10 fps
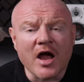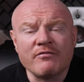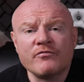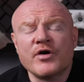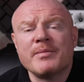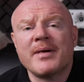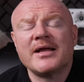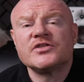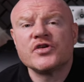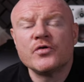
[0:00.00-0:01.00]
I haven't really
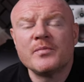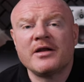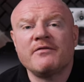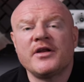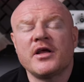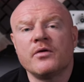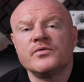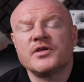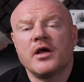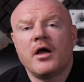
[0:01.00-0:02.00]
made too many
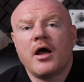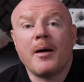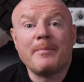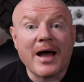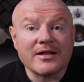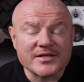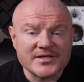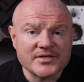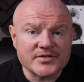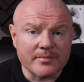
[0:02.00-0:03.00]
videos about the
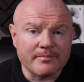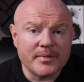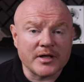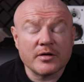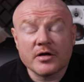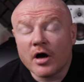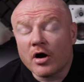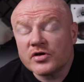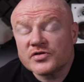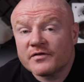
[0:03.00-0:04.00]
system
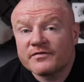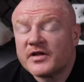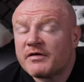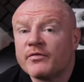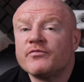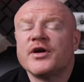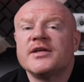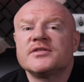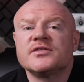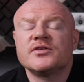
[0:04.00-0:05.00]
because of different
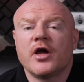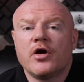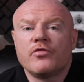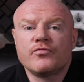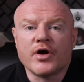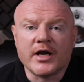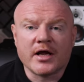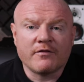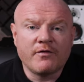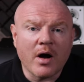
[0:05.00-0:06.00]
reasons, really.
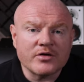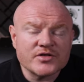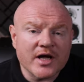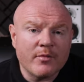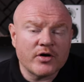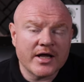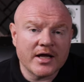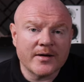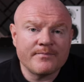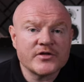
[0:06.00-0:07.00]
And I thought I'd just come on
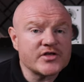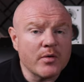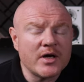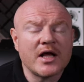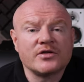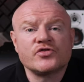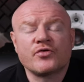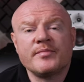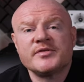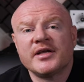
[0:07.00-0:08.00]
here totally
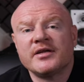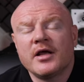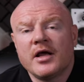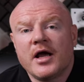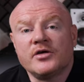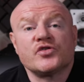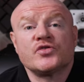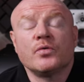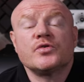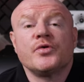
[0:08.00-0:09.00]
unscripted and just
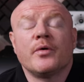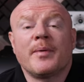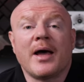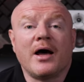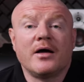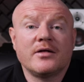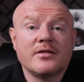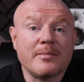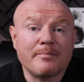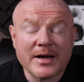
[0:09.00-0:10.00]
talk to you about
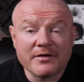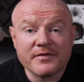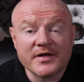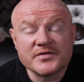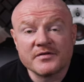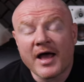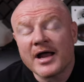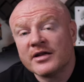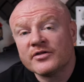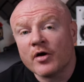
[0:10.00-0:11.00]
the benefits of
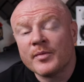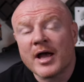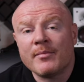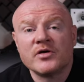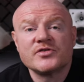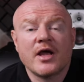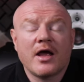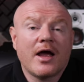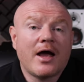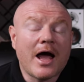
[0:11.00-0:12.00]
adding Dolby Atmos,
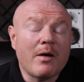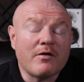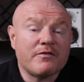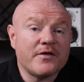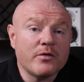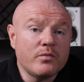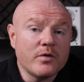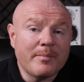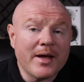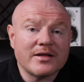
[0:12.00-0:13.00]
how I
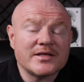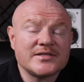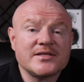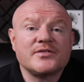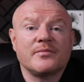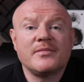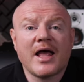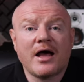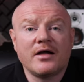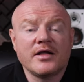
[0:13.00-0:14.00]
feel about the system
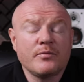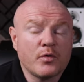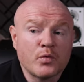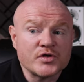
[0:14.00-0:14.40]
now. Well,